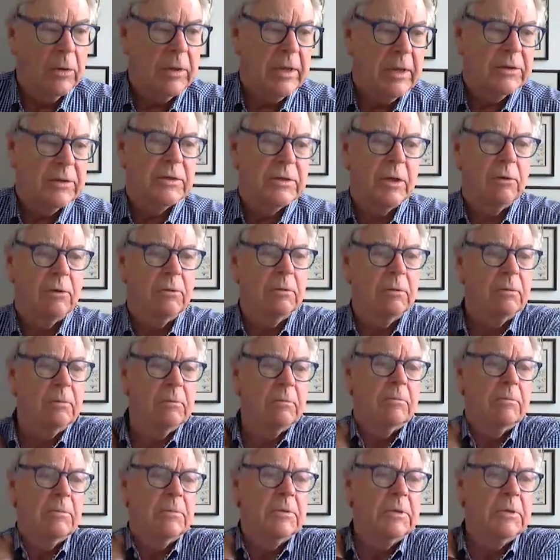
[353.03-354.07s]
Okay, so
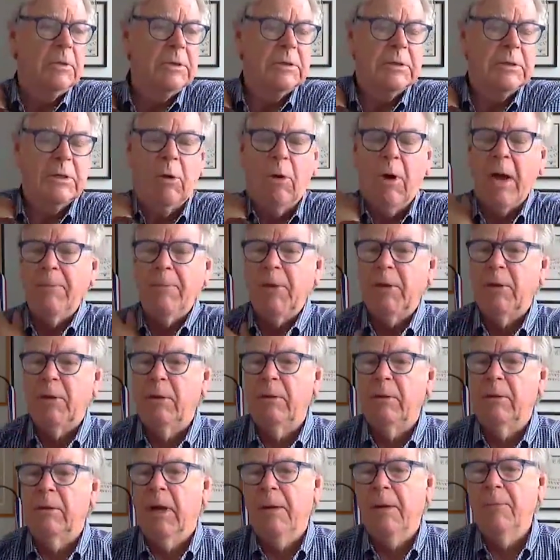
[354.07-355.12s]
I'm
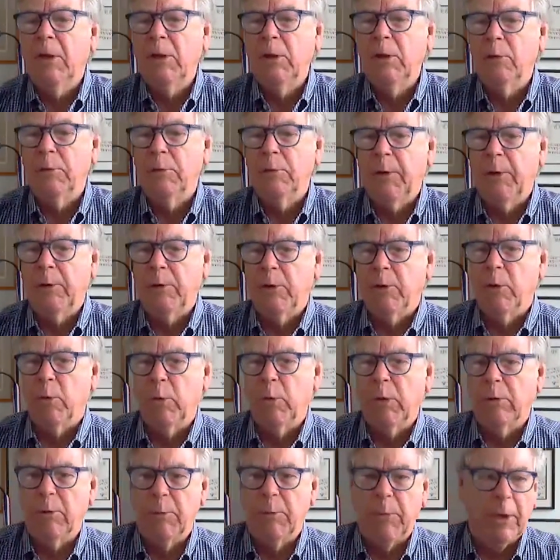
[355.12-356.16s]
the leeward boat, you're
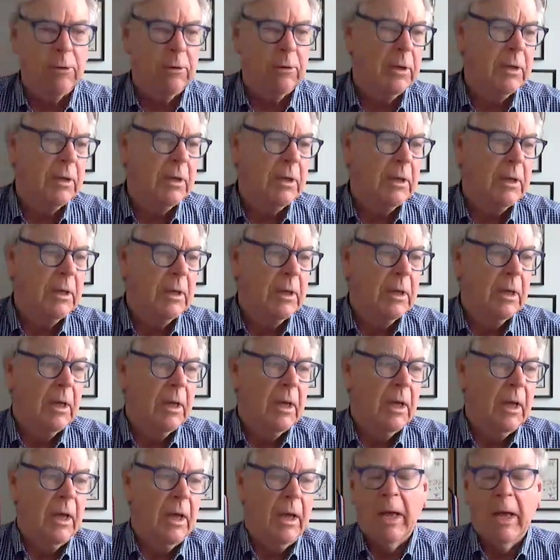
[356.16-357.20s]
the windward boat.
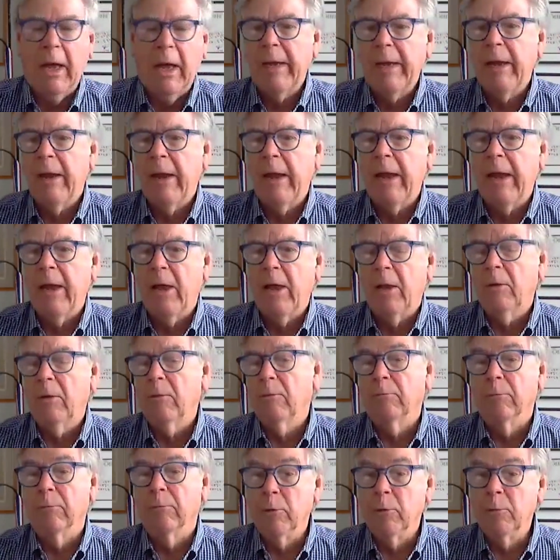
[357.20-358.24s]
I
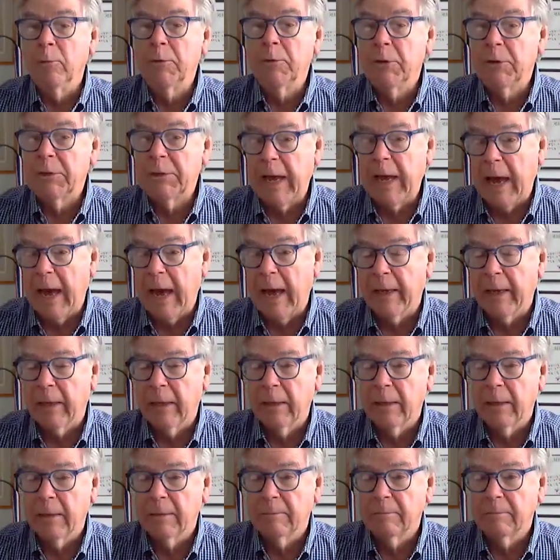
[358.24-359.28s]
hail room to
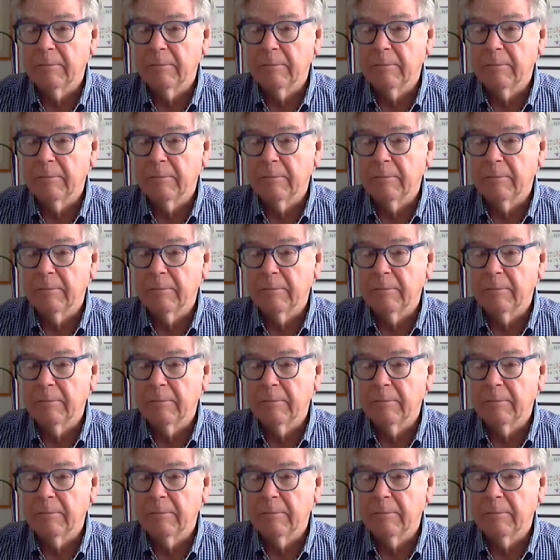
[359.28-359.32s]
tack.